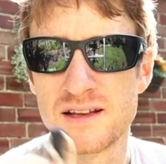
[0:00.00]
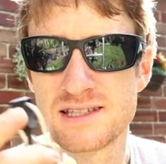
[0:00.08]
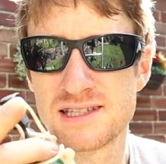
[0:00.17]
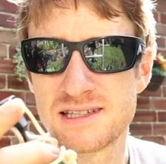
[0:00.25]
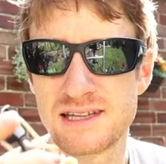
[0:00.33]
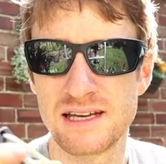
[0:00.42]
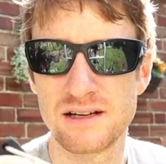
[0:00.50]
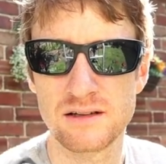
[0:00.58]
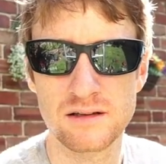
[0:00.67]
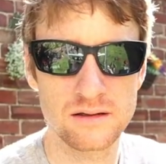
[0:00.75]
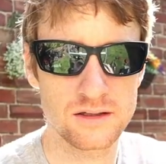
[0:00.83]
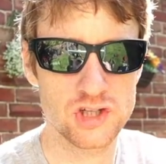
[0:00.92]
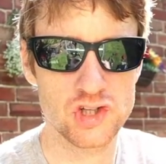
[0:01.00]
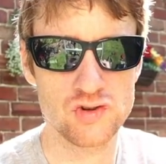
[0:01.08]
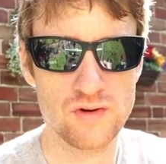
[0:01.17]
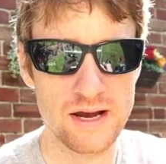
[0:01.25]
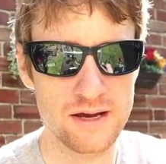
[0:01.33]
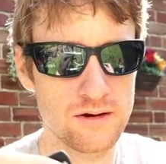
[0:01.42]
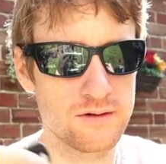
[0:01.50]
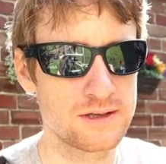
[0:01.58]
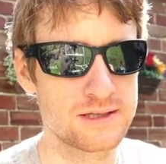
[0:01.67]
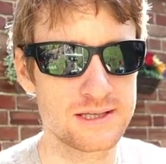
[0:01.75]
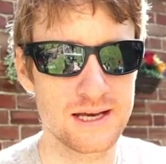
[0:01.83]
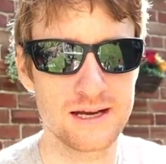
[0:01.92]
steel striker
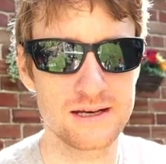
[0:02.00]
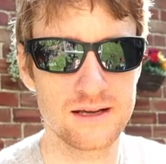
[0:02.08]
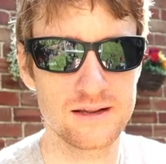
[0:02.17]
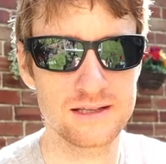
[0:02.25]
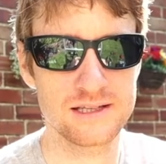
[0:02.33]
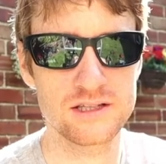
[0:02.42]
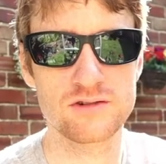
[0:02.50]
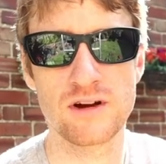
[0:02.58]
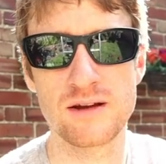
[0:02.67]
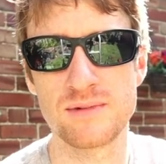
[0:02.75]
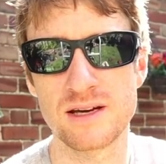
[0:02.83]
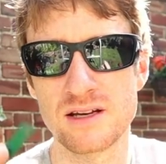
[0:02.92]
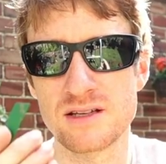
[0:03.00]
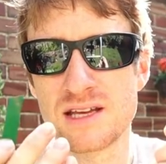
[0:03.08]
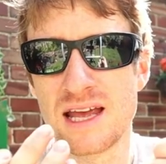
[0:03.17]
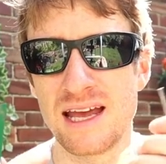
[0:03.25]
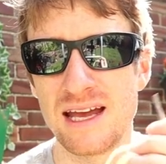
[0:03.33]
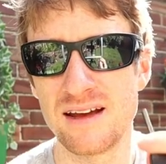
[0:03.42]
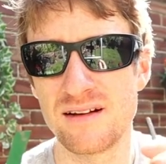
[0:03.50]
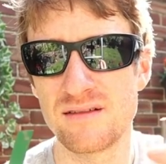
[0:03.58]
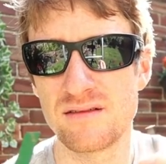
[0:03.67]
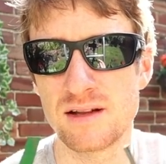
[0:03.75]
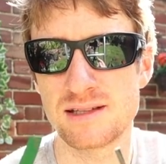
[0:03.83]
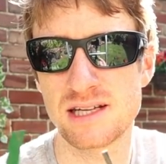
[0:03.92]
inside it. This is great because it
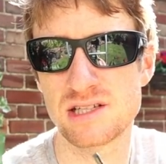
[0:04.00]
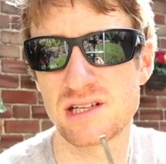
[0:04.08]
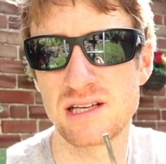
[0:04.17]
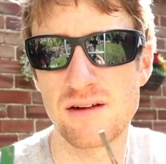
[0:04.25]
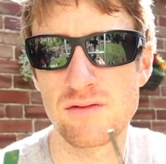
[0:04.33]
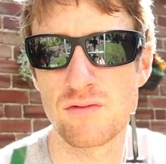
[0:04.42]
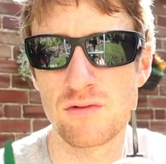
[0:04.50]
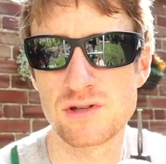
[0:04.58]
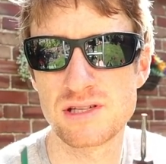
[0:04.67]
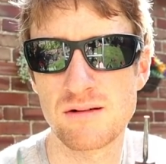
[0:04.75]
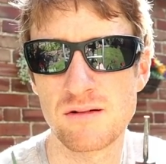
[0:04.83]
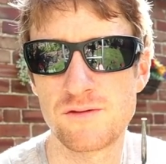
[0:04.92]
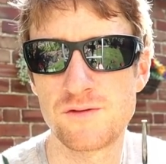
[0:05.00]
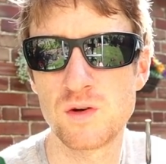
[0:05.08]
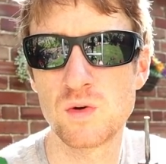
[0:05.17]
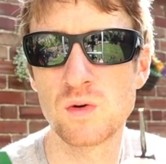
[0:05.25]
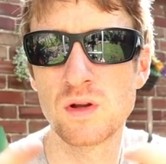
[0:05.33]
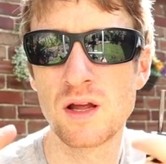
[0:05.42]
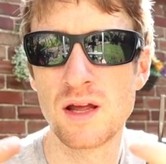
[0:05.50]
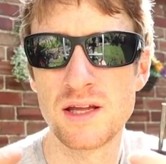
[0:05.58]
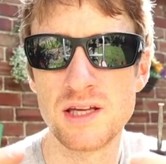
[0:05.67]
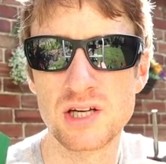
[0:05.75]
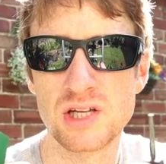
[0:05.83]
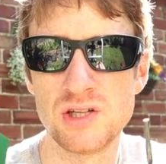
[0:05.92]
essentially never runs out of fuel.
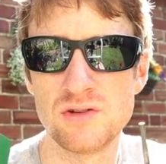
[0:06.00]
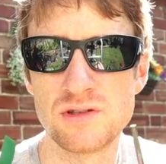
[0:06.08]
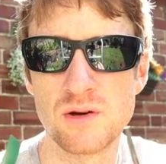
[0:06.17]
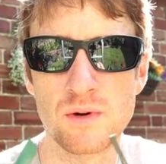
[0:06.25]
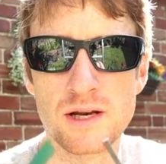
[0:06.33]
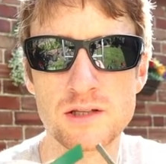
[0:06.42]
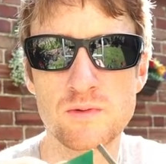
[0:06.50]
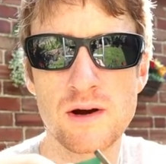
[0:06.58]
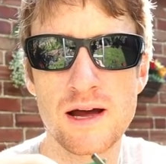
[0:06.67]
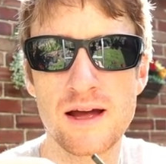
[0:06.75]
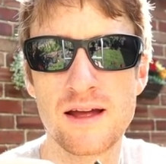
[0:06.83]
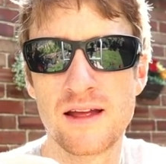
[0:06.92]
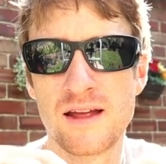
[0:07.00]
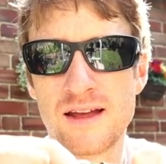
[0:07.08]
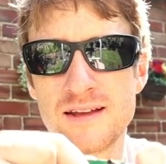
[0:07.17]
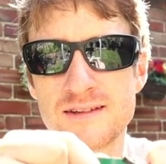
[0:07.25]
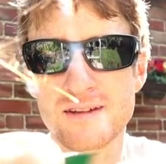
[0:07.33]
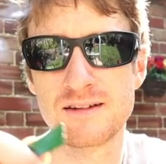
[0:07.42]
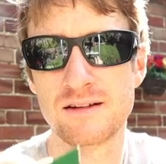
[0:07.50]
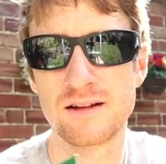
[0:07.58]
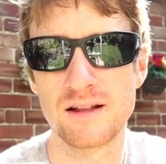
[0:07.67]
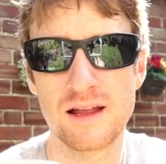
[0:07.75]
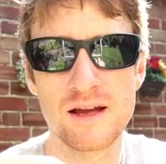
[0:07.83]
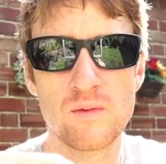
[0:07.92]
You can use it when it's wet, it's
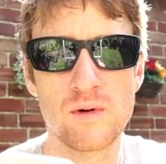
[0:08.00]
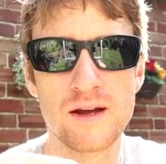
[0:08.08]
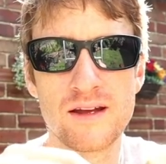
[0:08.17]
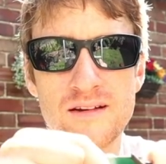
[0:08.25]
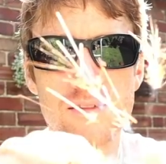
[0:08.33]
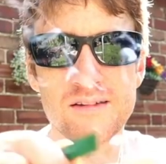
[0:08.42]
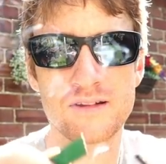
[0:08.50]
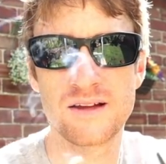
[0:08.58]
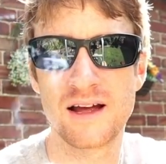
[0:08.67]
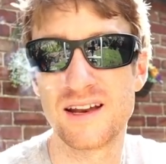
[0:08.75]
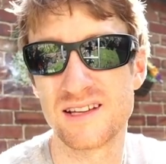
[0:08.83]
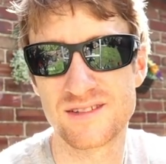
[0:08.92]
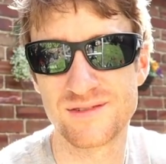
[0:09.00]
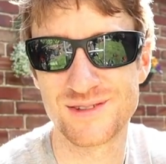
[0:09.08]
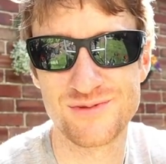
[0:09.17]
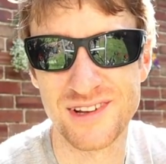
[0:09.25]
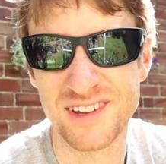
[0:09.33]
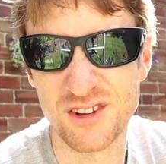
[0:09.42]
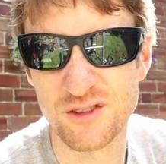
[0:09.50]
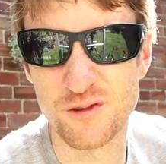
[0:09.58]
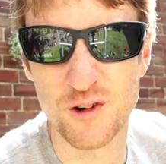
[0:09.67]
lightweight, and it's really good